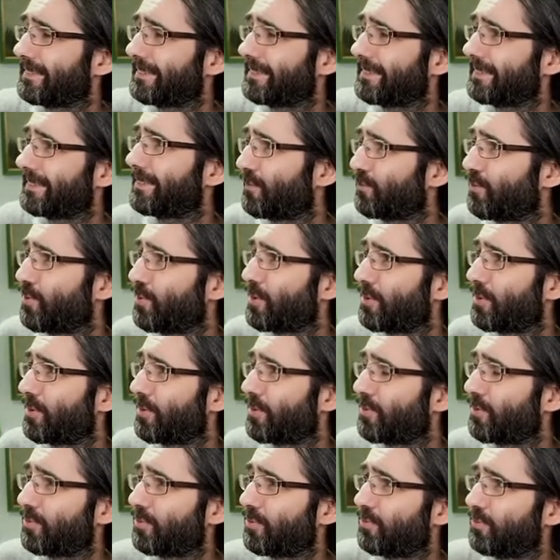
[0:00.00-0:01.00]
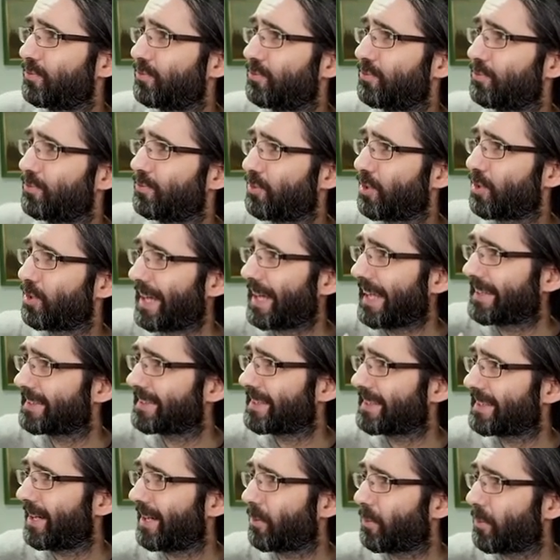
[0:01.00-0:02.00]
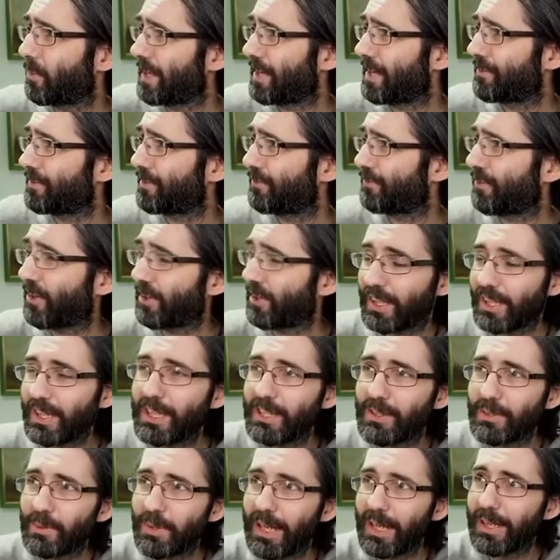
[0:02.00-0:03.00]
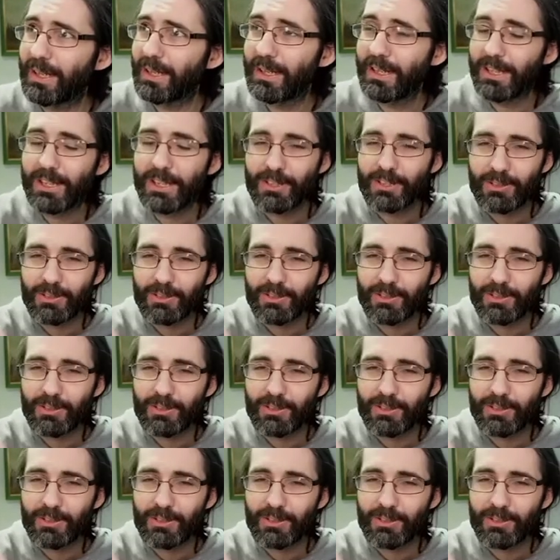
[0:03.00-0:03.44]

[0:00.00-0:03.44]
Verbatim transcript: for, for Ganza or whatever the fuck. Either way.